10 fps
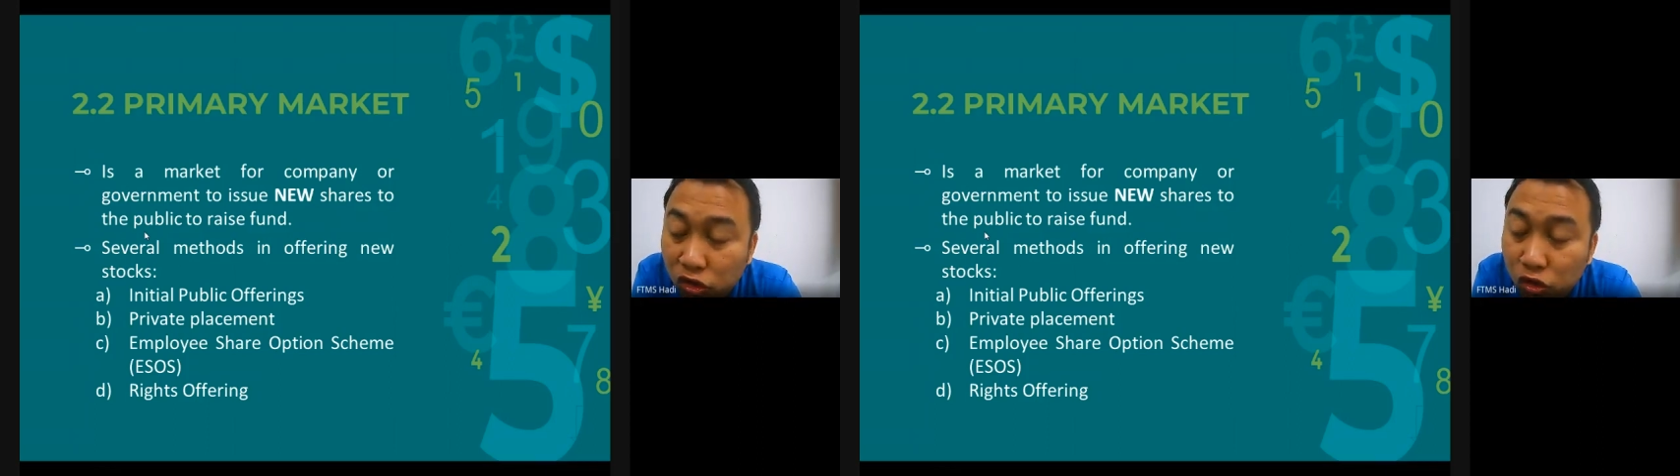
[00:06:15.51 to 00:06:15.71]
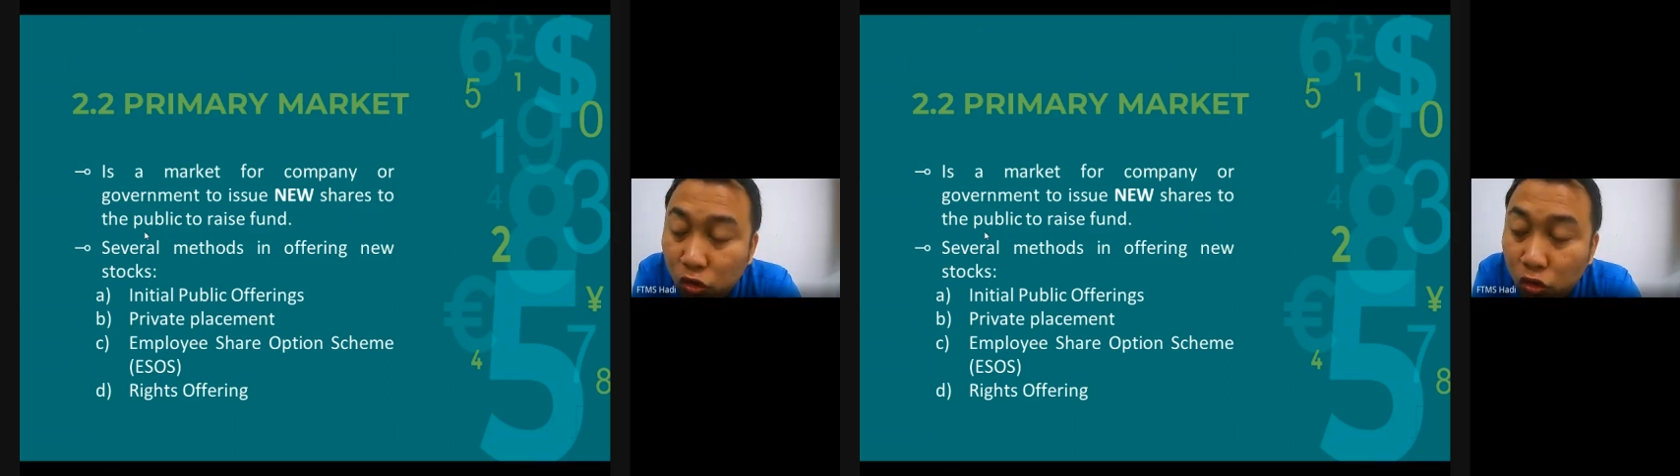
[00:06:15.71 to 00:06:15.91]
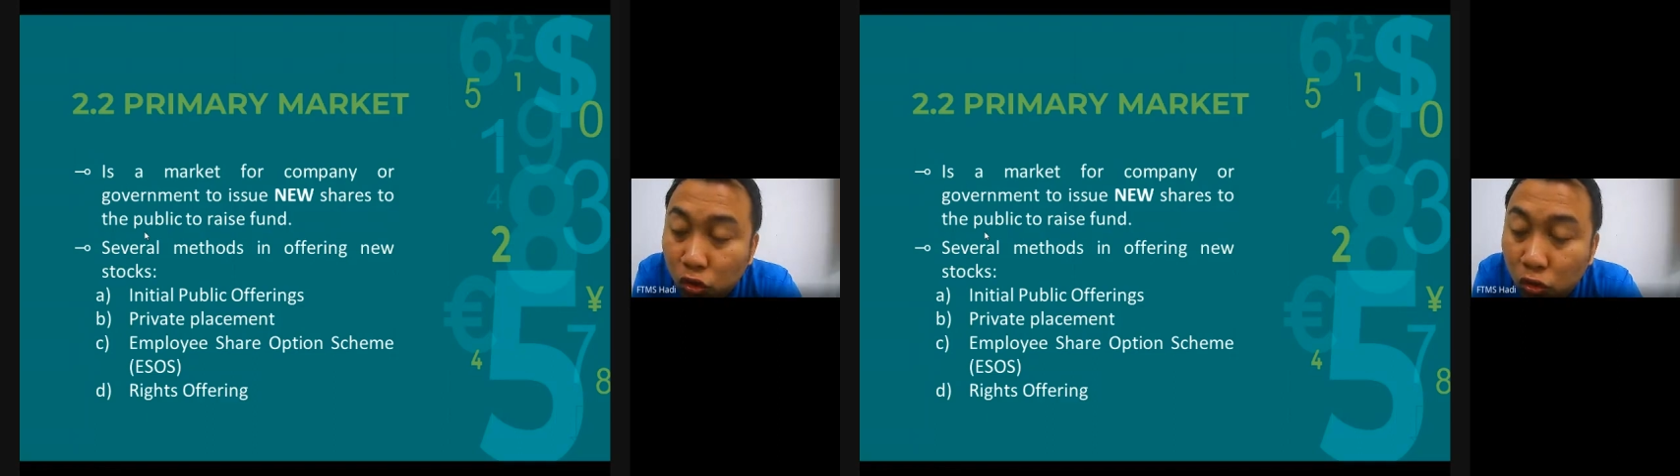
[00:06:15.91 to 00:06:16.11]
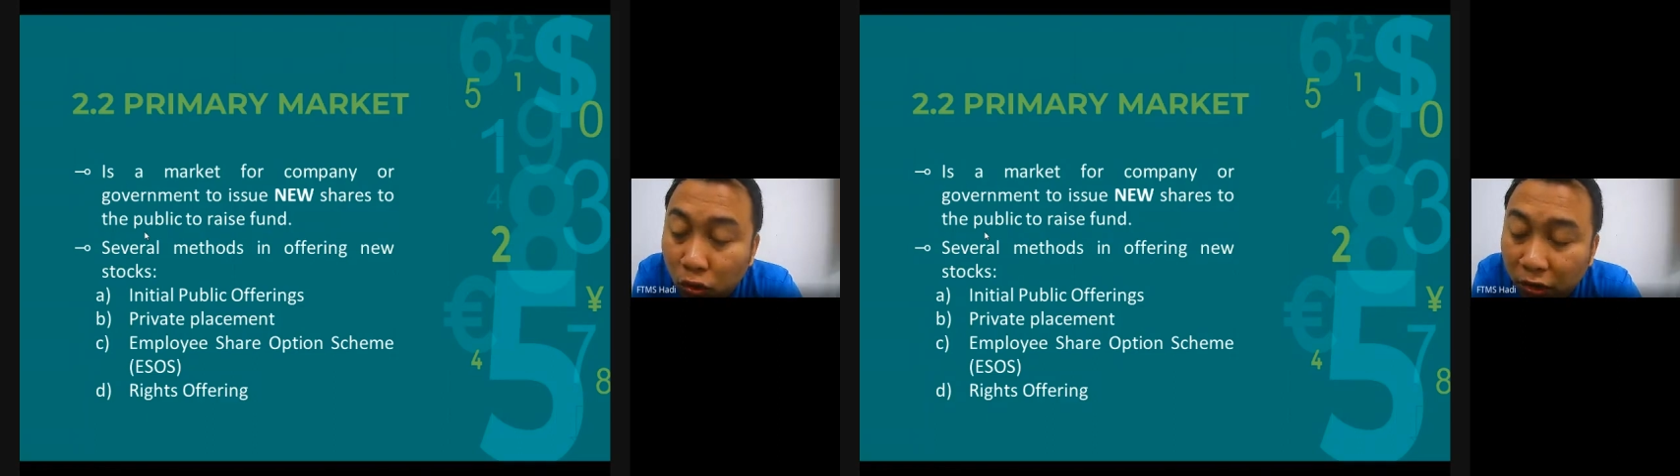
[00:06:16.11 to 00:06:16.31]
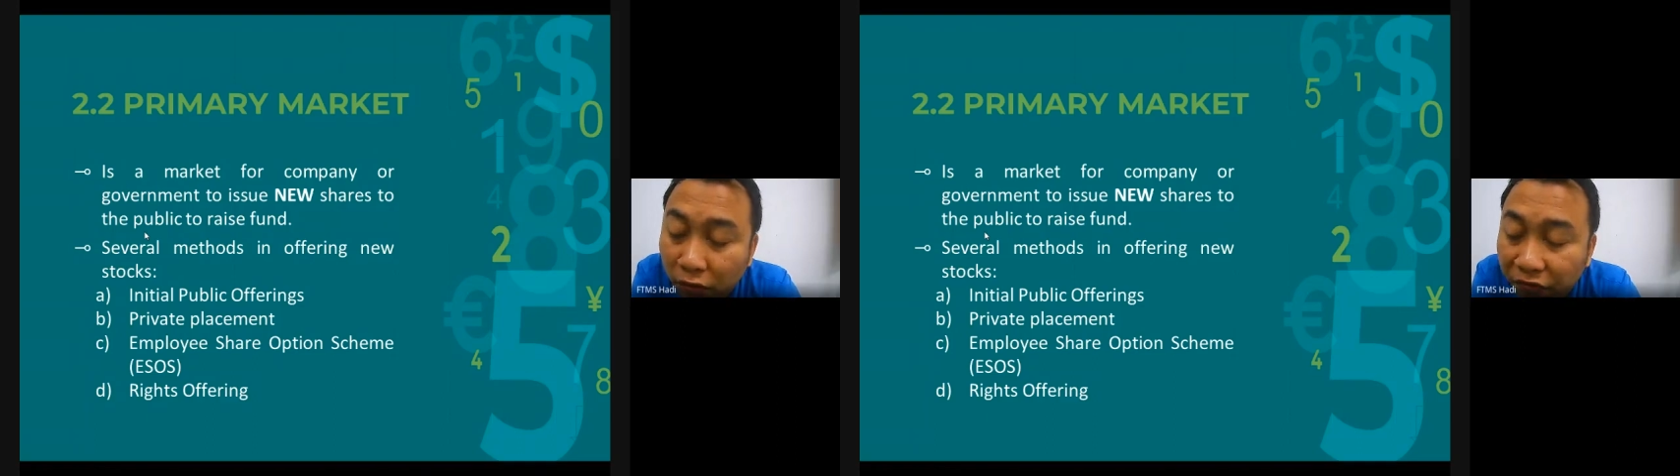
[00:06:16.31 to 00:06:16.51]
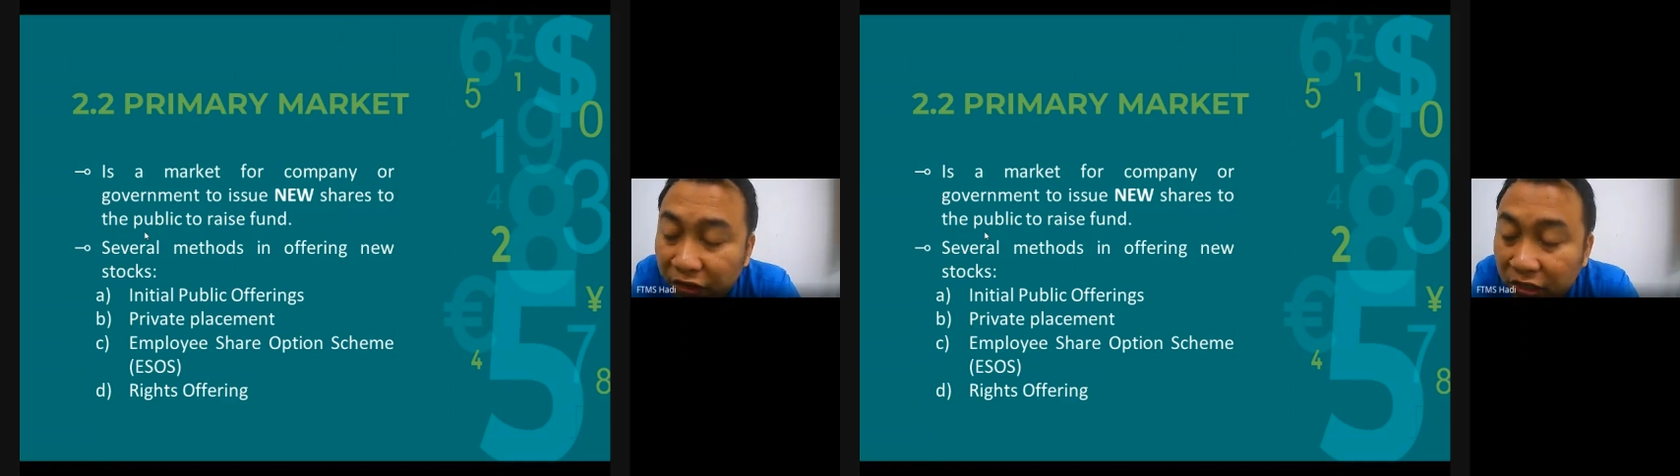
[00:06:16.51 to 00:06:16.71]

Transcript: So one of